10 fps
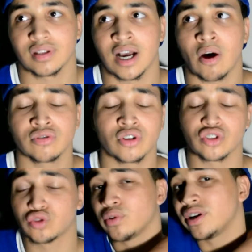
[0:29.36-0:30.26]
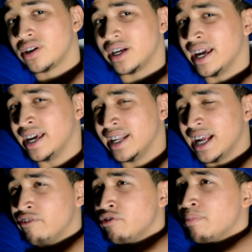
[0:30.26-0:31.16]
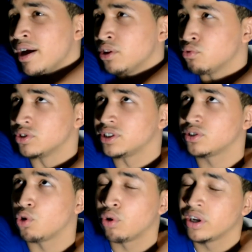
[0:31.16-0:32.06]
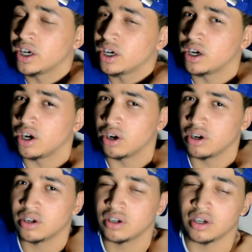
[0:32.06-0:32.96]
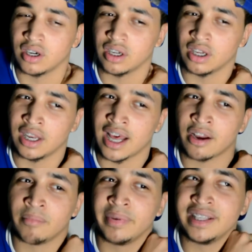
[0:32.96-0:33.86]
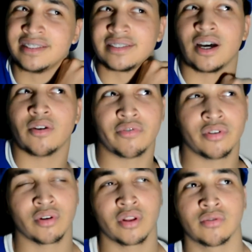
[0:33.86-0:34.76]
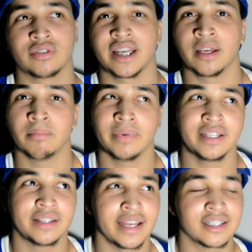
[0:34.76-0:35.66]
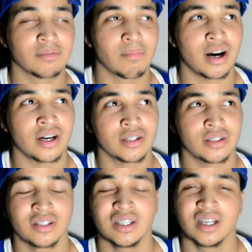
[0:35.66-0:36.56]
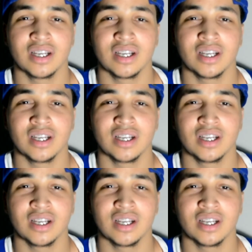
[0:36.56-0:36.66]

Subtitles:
I was on Twitter and everybody was calling her a lot of mean stuff. You know, they were saying mean things about her.